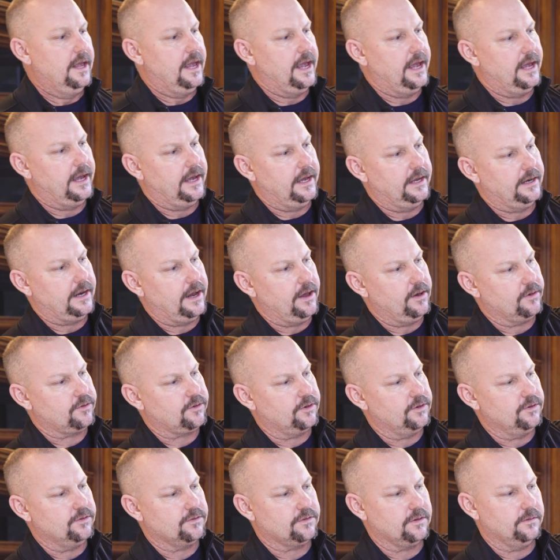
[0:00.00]
And I
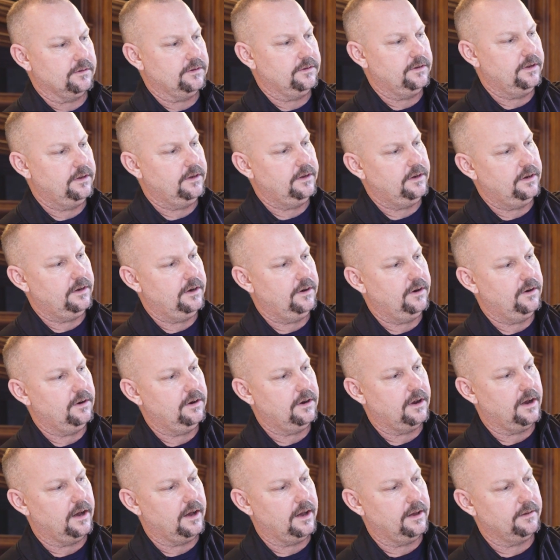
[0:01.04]
also use
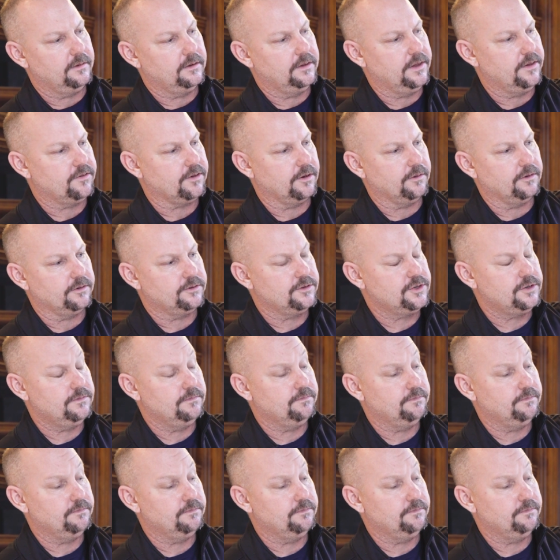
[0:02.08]
these are